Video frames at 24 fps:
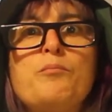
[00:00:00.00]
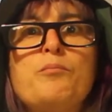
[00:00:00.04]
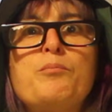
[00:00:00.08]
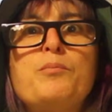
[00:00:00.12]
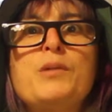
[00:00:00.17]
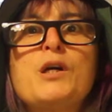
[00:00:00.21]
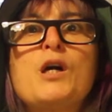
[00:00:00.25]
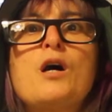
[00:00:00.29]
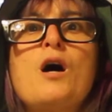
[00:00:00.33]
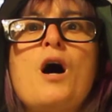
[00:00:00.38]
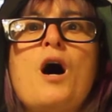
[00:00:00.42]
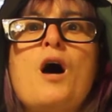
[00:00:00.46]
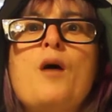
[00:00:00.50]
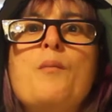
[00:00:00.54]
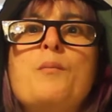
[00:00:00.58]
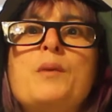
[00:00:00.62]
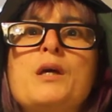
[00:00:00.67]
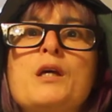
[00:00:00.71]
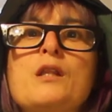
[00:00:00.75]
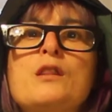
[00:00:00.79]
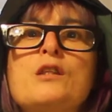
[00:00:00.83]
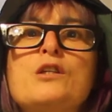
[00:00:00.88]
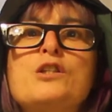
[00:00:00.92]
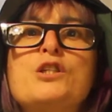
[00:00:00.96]

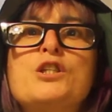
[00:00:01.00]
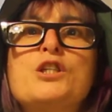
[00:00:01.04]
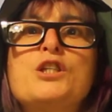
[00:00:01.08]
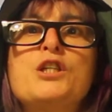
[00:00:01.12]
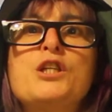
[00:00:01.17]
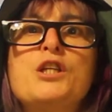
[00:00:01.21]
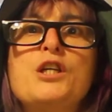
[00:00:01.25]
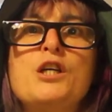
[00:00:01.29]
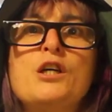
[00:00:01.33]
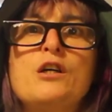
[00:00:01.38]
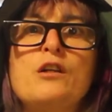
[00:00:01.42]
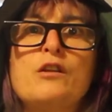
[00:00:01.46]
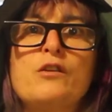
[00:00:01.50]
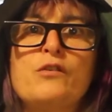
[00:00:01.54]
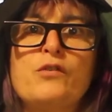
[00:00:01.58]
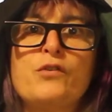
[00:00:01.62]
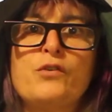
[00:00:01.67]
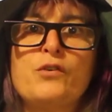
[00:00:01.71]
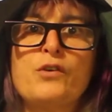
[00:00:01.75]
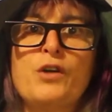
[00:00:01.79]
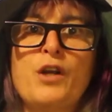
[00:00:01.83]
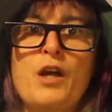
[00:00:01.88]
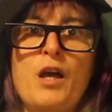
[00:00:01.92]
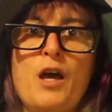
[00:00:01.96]
becoming the shield
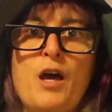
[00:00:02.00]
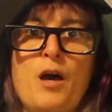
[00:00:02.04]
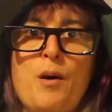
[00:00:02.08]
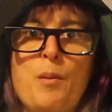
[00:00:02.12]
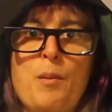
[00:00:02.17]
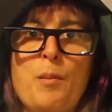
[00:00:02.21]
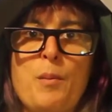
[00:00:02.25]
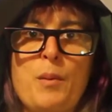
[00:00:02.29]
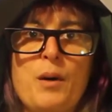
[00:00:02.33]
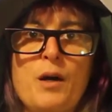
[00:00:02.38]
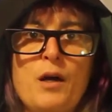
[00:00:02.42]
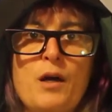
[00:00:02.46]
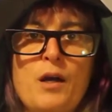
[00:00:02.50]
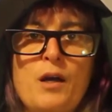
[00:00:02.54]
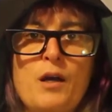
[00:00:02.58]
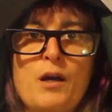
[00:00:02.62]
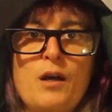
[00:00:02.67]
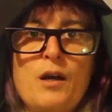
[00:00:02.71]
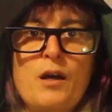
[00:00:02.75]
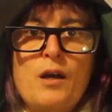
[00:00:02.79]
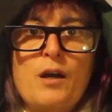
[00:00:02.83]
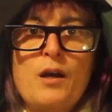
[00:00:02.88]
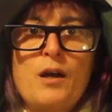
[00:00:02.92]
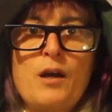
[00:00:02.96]
for him
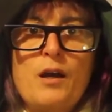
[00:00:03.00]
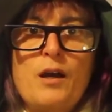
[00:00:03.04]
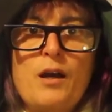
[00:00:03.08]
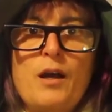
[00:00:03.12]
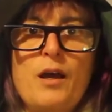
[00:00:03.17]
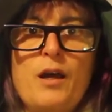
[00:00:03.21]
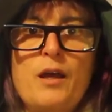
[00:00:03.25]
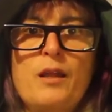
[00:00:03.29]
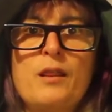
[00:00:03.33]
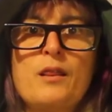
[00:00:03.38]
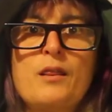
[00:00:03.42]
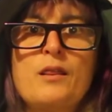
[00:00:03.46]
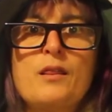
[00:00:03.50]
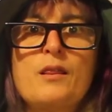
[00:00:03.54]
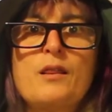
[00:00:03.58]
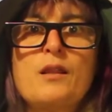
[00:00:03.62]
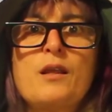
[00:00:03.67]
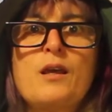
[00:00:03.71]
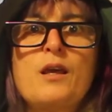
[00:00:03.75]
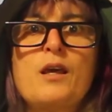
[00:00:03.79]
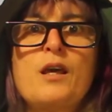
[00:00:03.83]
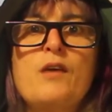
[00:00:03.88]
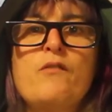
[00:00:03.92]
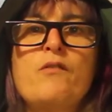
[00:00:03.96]

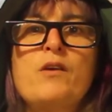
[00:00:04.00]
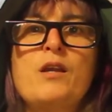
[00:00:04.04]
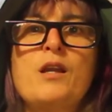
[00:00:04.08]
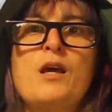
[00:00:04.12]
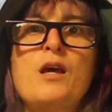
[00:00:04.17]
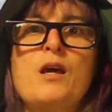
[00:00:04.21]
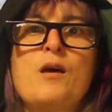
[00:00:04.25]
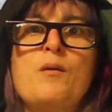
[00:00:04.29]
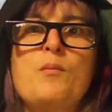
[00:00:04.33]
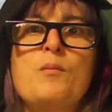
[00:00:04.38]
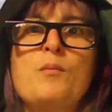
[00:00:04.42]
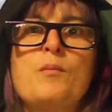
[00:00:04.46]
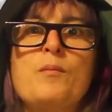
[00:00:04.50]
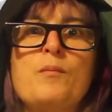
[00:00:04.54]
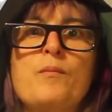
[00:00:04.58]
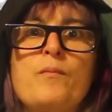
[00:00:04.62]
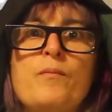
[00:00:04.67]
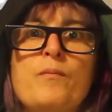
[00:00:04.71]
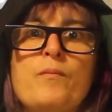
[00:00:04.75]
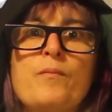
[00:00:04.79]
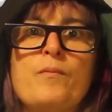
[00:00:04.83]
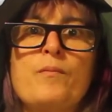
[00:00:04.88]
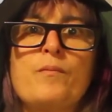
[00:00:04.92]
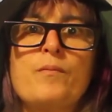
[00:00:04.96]
and giving him
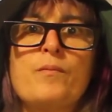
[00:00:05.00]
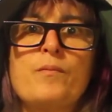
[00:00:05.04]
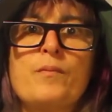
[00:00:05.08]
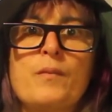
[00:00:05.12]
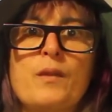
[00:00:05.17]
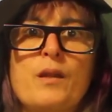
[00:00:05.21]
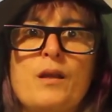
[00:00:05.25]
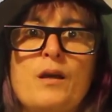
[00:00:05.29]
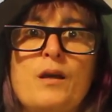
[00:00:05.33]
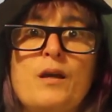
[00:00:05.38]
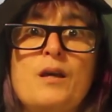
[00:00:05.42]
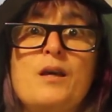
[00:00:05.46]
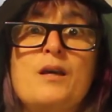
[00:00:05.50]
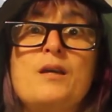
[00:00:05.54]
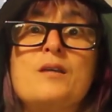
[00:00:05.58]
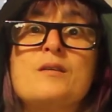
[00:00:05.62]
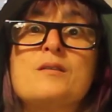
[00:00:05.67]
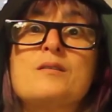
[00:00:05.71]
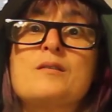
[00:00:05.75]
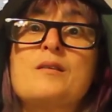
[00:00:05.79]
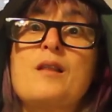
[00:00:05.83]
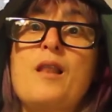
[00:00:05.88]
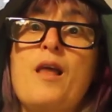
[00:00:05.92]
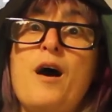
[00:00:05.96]

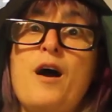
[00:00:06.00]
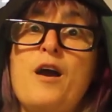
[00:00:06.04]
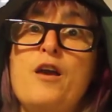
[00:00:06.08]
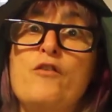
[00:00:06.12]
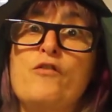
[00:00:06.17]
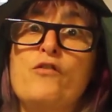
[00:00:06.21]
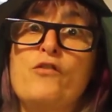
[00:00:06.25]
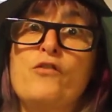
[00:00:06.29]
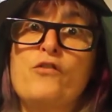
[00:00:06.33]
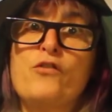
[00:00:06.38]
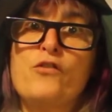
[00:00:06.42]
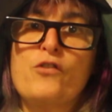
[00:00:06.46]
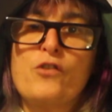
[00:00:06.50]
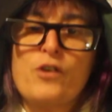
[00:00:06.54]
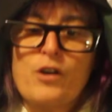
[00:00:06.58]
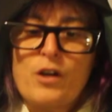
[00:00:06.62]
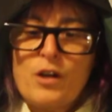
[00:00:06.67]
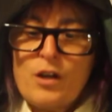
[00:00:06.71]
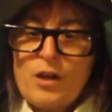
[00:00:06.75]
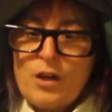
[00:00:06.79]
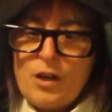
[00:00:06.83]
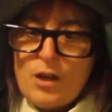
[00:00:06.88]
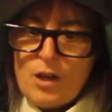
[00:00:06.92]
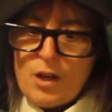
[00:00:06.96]
his life.
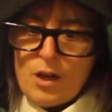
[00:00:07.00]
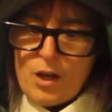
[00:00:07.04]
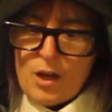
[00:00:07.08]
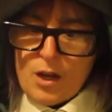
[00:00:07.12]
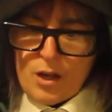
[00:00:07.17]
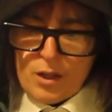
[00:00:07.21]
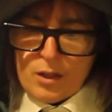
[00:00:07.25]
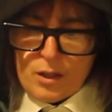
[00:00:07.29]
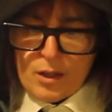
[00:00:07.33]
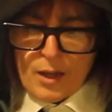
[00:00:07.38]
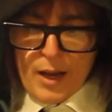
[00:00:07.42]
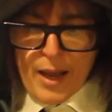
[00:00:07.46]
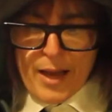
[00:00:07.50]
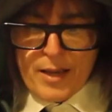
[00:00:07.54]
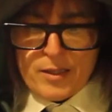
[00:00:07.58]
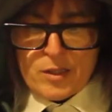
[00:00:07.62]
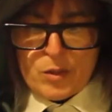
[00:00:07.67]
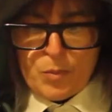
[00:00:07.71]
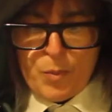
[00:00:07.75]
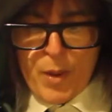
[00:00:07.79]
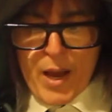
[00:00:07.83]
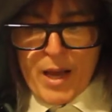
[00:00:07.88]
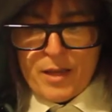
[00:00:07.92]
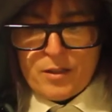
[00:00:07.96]
The
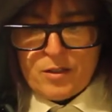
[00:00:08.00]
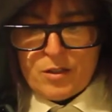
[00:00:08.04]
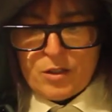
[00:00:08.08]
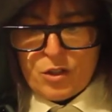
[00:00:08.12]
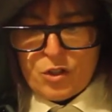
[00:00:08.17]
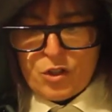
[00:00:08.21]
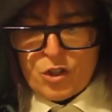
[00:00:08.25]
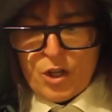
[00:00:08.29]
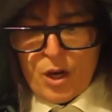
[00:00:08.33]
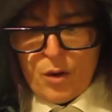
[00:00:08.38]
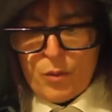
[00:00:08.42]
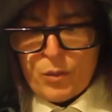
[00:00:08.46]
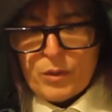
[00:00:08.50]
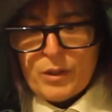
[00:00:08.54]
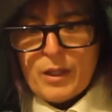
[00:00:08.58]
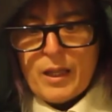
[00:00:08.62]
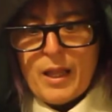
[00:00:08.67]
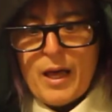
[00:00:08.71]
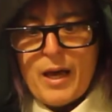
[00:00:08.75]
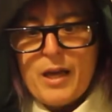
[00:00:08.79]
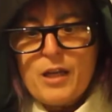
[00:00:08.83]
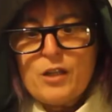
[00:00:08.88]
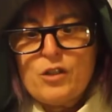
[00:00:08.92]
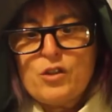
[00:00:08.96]
last passage I would
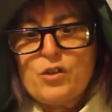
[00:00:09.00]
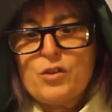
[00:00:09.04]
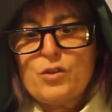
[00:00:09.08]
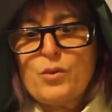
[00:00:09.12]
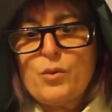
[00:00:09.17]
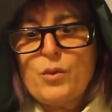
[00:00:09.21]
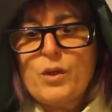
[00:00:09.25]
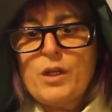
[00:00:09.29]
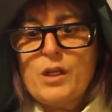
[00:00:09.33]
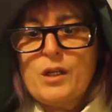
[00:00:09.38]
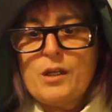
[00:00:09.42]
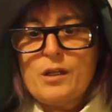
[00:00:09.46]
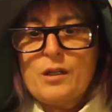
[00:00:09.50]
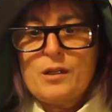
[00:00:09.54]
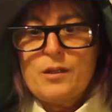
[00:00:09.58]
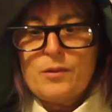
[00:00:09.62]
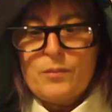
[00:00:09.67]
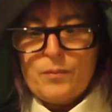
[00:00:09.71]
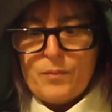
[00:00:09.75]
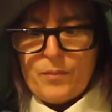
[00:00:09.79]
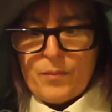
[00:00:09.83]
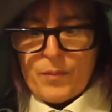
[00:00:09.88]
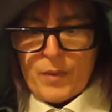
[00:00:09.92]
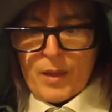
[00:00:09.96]
like to read
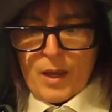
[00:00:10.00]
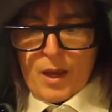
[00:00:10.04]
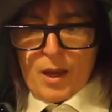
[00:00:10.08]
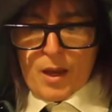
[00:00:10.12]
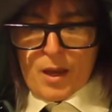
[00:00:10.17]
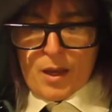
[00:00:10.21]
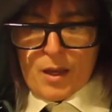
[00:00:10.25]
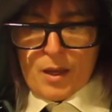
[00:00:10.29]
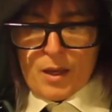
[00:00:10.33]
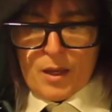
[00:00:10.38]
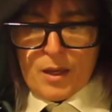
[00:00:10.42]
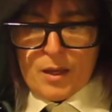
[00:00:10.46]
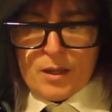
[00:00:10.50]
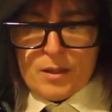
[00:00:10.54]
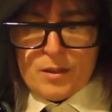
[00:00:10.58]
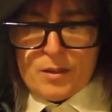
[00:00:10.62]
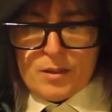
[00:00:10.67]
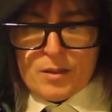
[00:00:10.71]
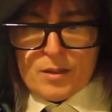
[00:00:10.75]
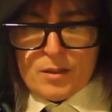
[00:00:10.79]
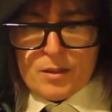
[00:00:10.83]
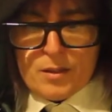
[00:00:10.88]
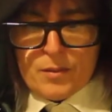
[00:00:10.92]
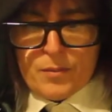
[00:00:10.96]

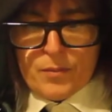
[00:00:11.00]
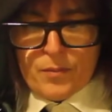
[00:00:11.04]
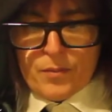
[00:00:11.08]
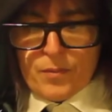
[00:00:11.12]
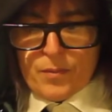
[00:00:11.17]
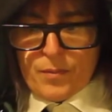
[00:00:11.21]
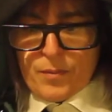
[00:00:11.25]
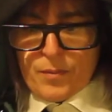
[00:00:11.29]
is